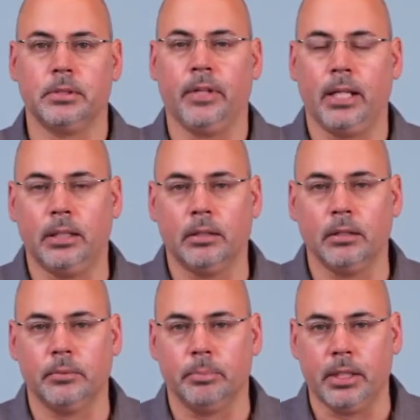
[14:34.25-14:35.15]
of eddy
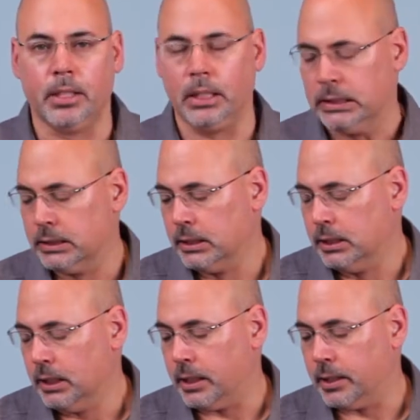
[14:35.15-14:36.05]
current braking,
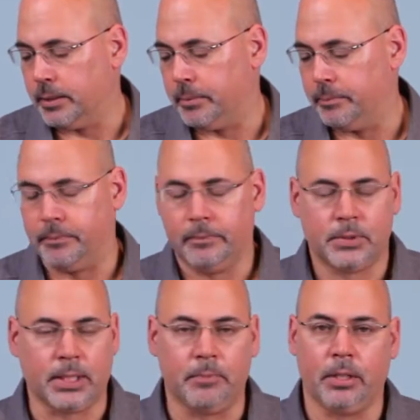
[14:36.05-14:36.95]

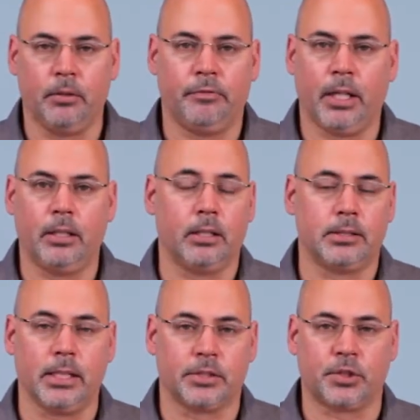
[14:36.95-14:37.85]
something you'd find on,
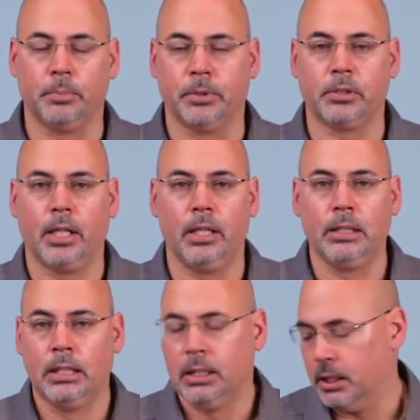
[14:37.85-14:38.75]
say, a super train
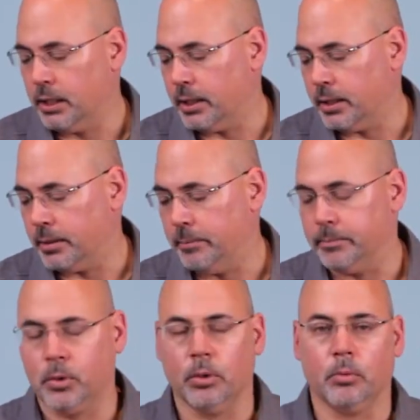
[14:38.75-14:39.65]

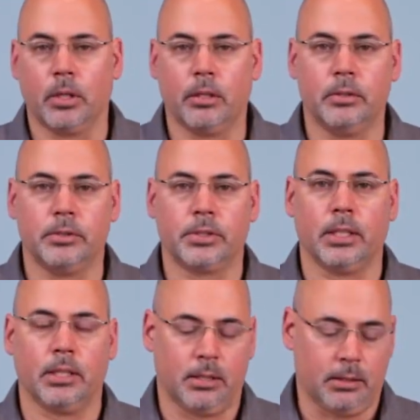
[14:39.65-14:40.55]
or one of those,
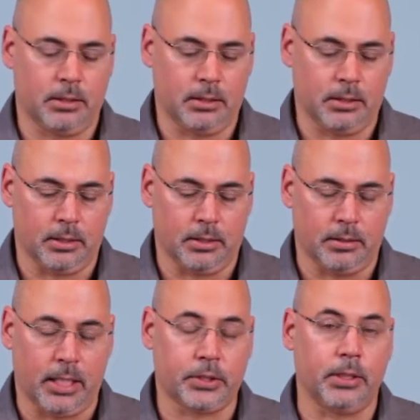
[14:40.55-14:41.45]

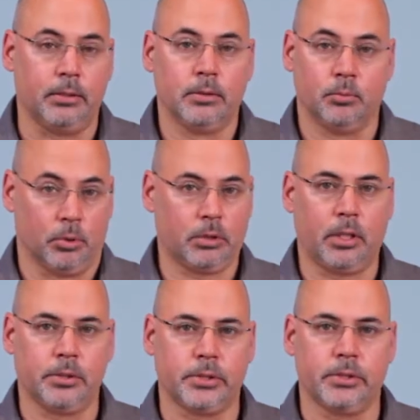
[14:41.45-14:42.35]
actually roller
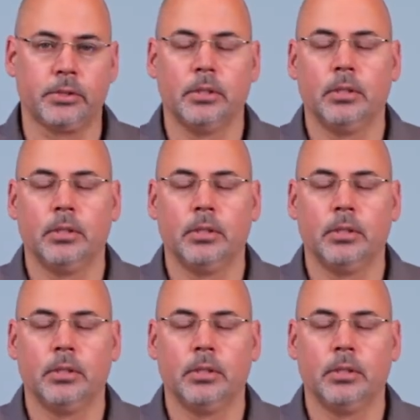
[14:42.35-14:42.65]
coasters